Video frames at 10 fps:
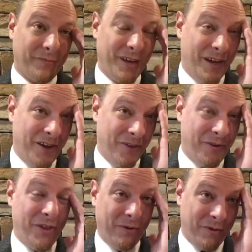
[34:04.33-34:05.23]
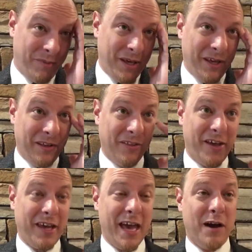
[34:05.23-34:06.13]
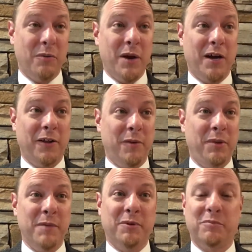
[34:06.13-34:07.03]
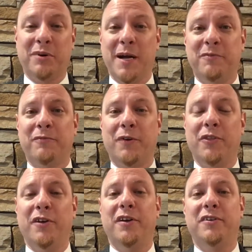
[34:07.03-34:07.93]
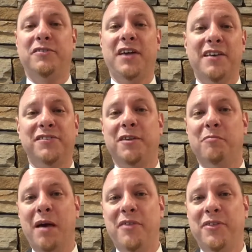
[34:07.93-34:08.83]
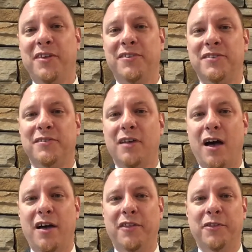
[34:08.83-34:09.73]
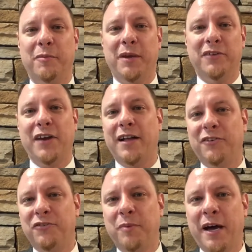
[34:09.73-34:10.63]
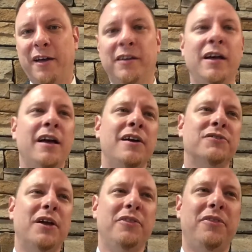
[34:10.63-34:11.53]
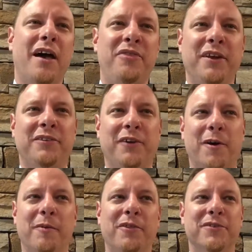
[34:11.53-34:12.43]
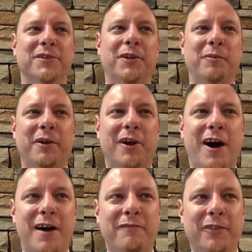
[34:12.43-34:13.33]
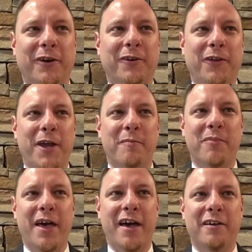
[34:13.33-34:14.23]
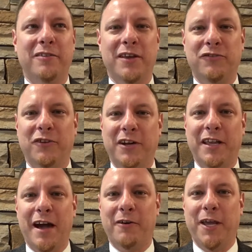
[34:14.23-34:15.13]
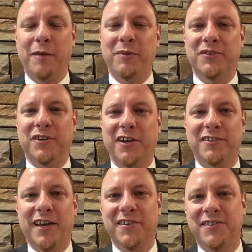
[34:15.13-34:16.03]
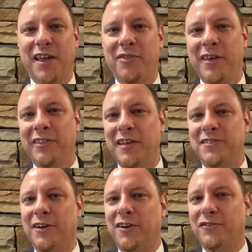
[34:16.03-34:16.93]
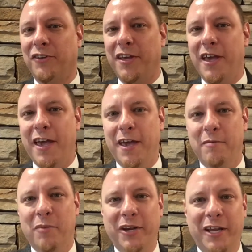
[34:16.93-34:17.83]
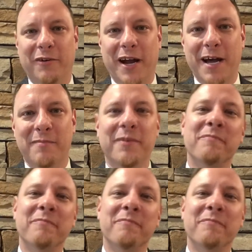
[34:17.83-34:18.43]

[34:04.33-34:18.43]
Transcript: Another thing would be like how well are people prepped for the testing methods that they're being challenged by. So I think Dartmouth is a little bit off in their claim that they shouldn't count AP Psych tests. I think that's largely a money grab.